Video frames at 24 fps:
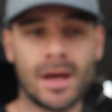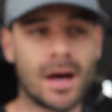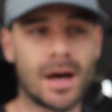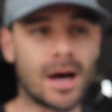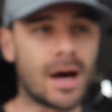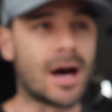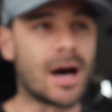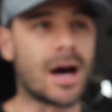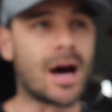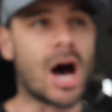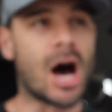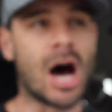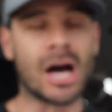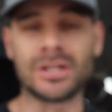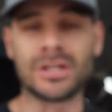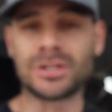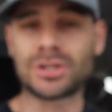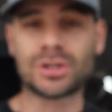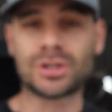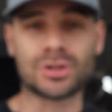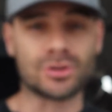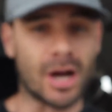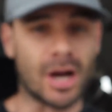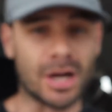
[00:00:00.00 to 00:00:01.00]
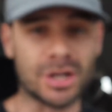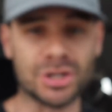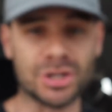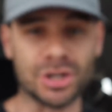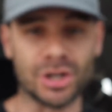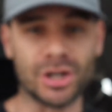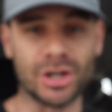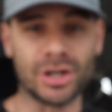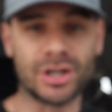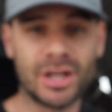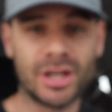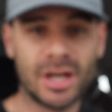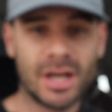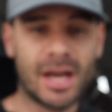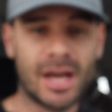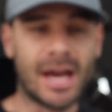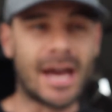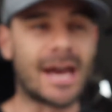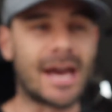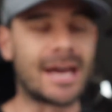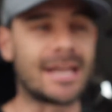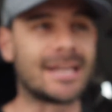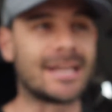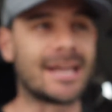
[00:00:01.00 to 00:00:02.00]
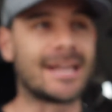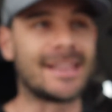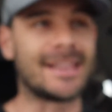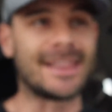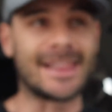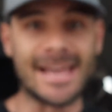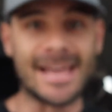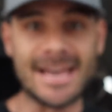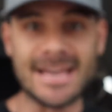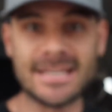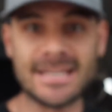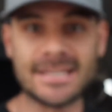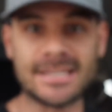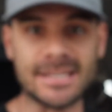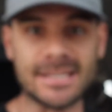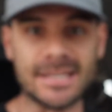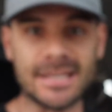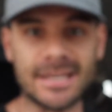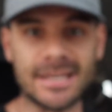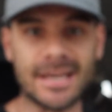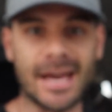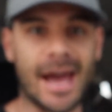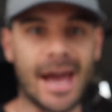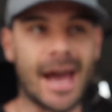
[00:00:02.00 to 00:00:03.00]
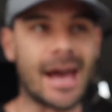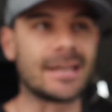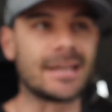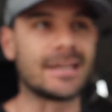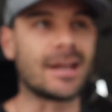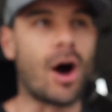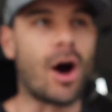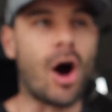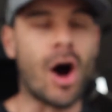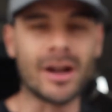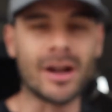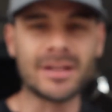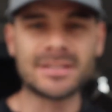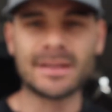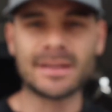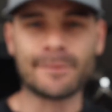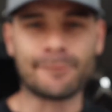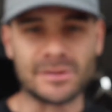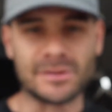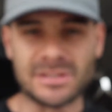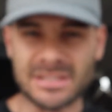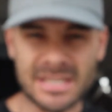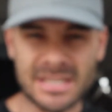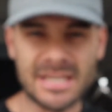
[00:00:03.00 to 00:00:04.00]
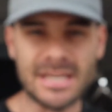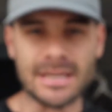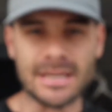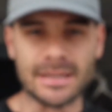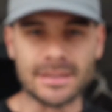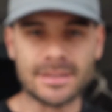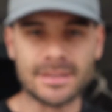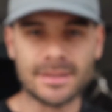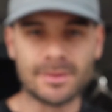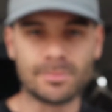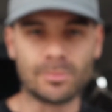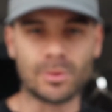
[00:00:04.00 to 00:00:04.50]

unstructured and lazy and honestly fatigued.